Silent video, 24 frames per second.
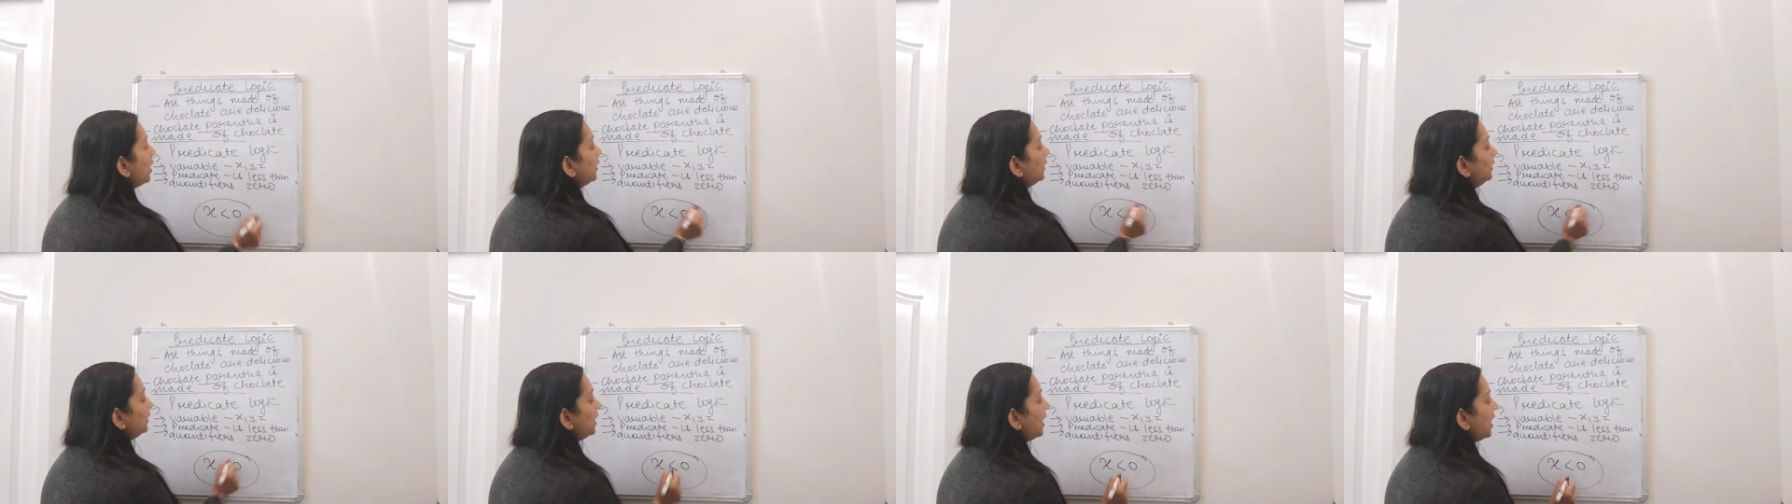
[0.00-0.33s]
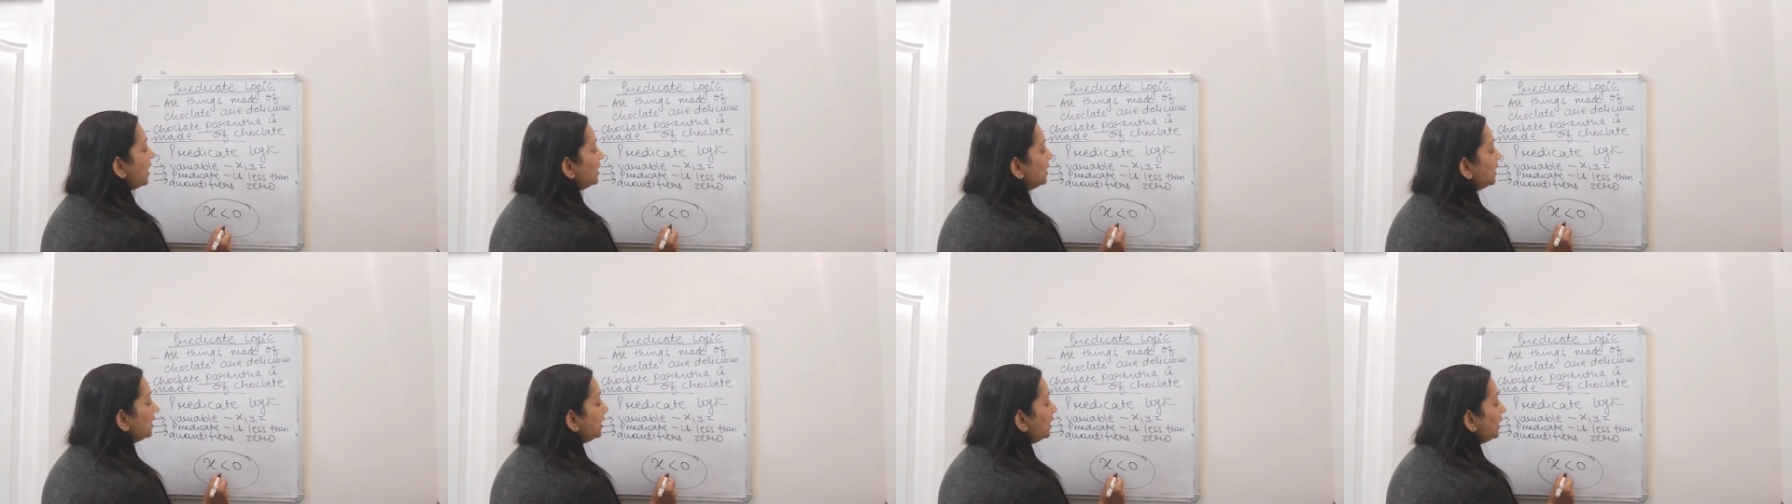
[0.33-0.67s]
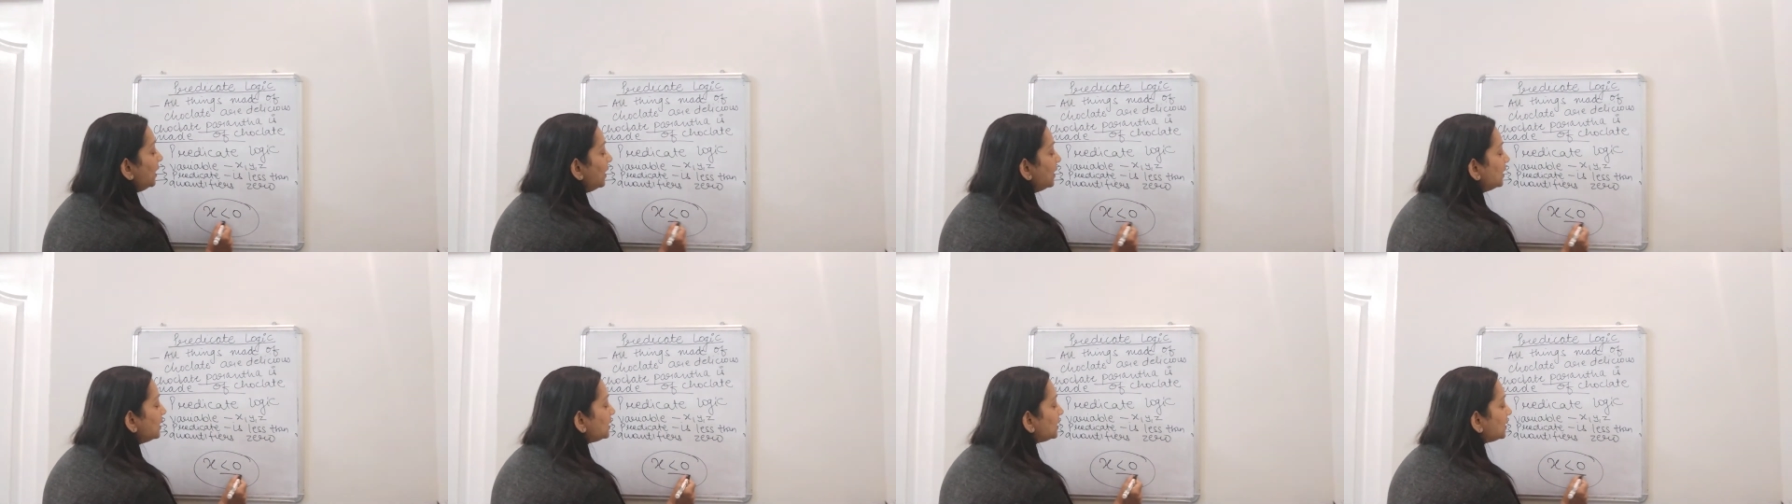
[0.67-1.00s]
then
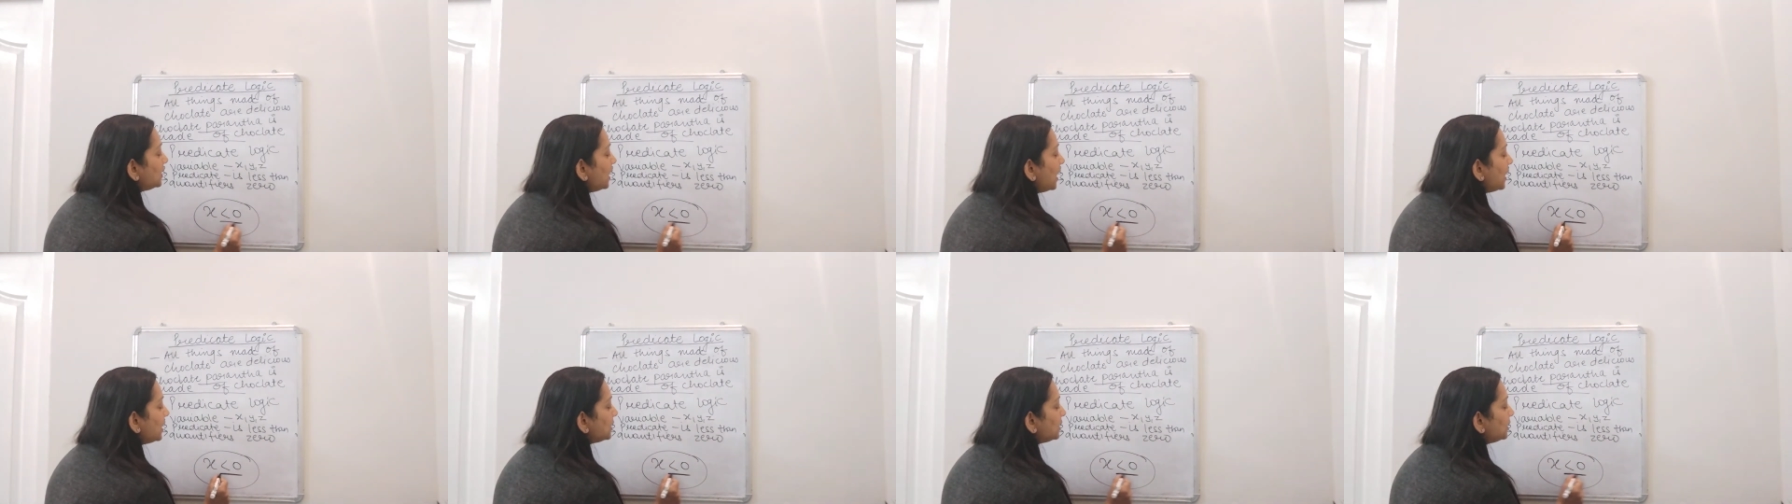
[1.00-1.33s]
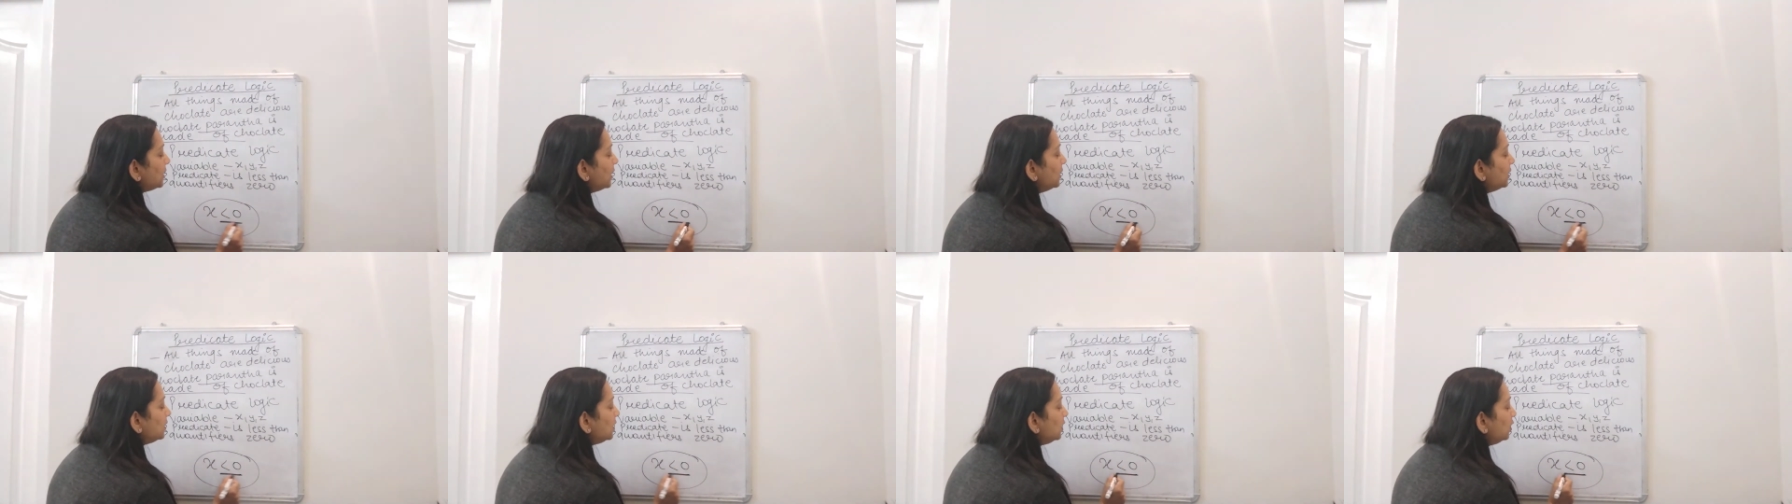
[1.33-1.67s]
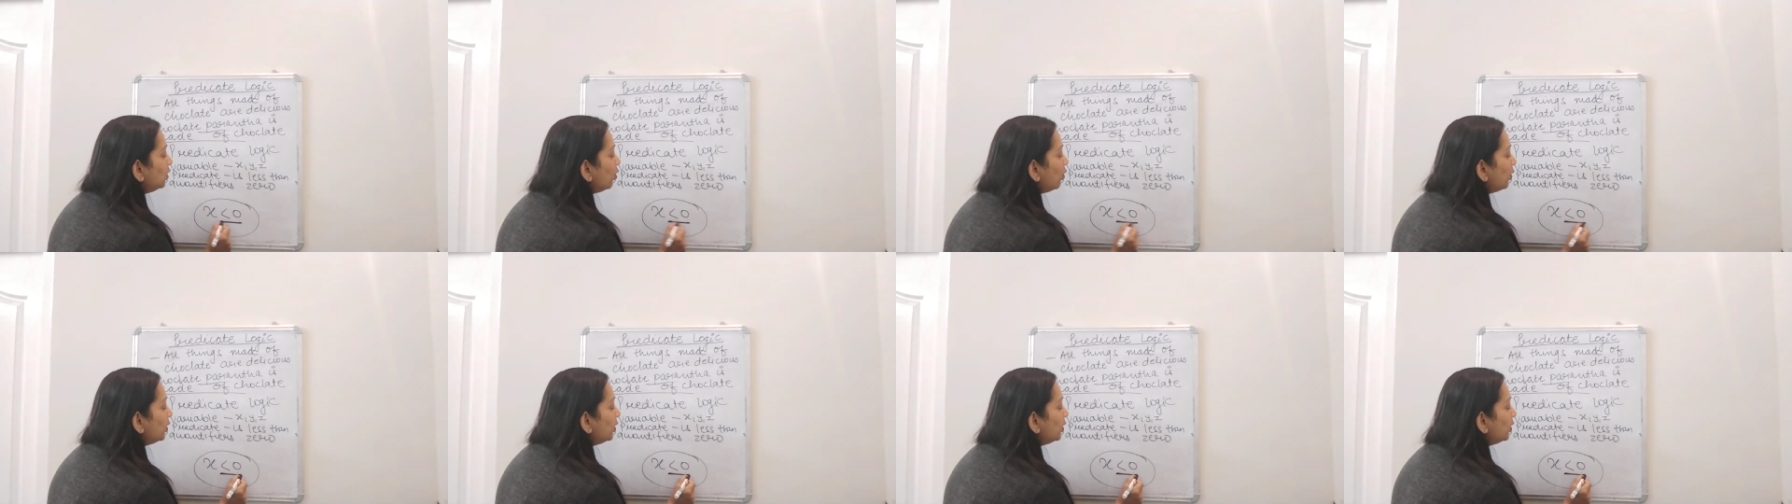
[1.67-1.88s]
is less than 0